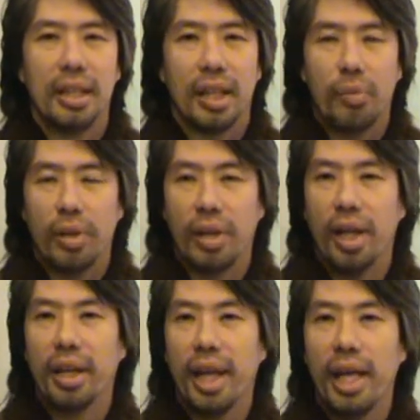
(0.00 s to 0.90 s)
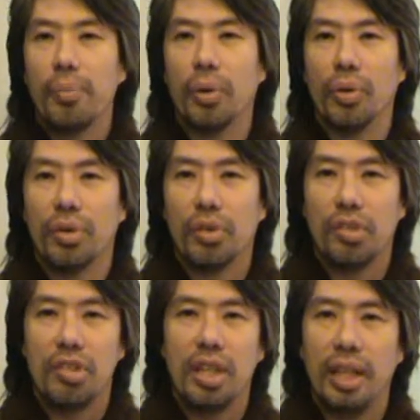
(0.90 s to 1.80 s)
that we are unable to
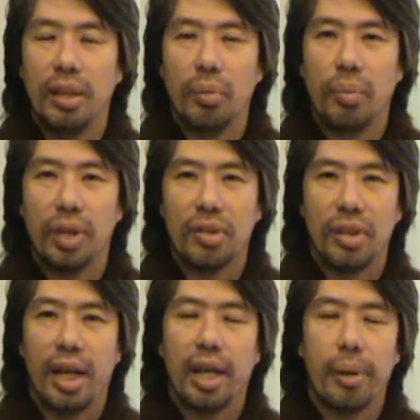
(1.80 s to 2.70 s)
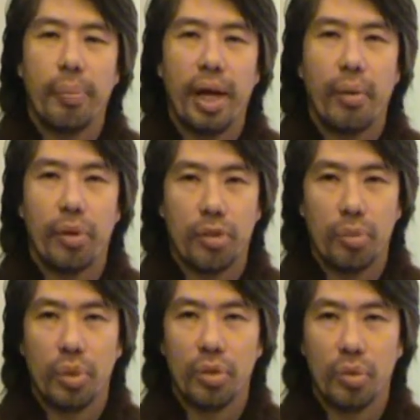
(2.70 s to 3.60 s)
see what the higher powers
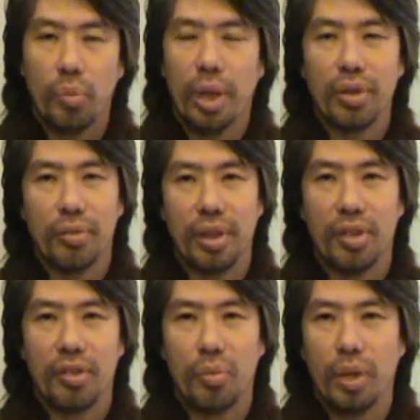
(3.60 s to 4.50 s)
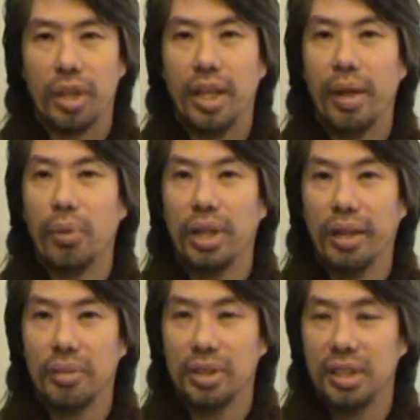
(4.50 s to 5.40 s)
would want of us, what they would
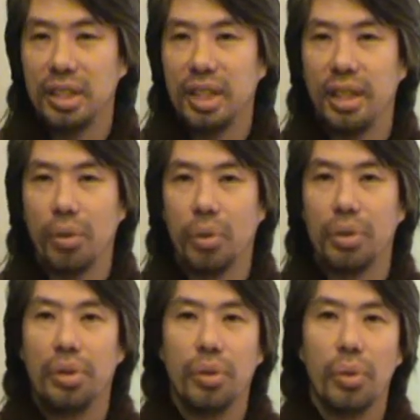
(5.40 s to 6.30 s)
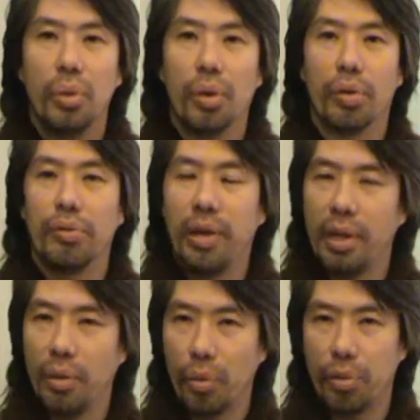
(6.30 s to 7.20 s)
have us see or do or
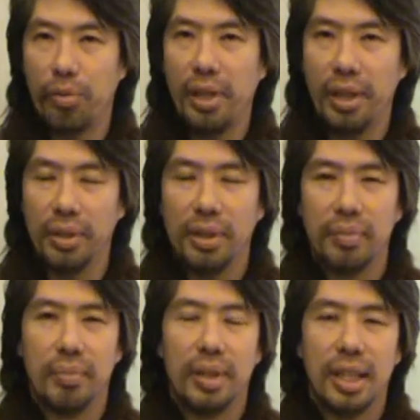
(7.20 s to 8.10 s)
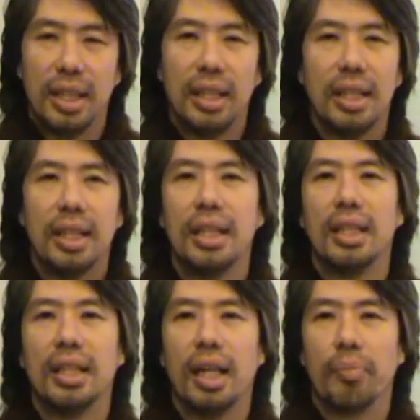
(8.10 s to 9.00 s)
think or feel.
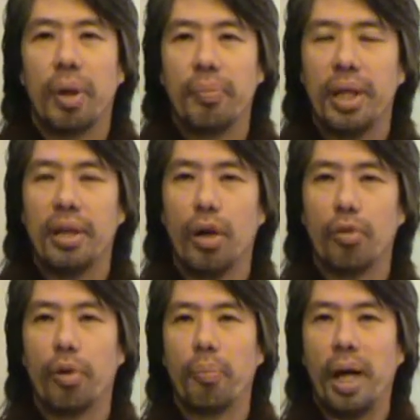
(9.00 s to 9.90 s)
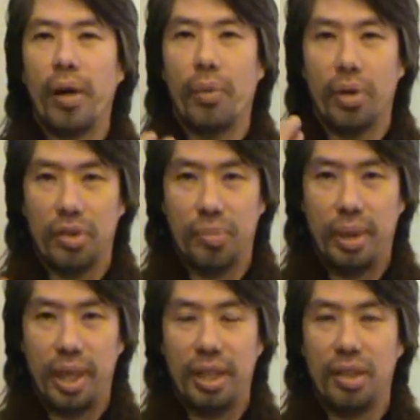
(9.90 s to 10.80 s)
By being overpowered
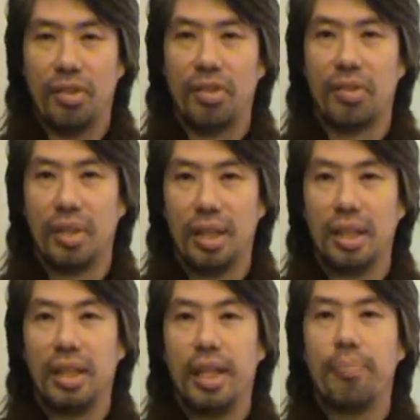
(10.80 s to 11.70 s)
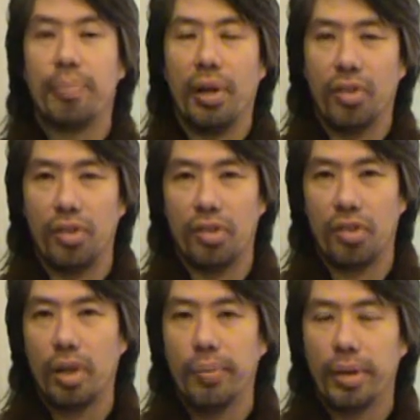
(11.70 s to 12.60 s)
by these impulses
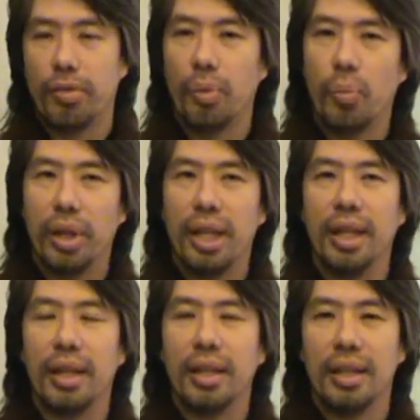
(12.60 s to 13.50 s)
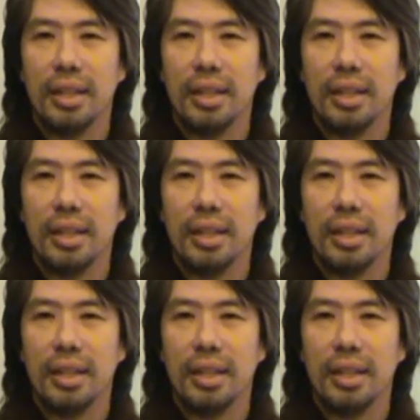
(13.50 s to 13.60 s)
coming from within,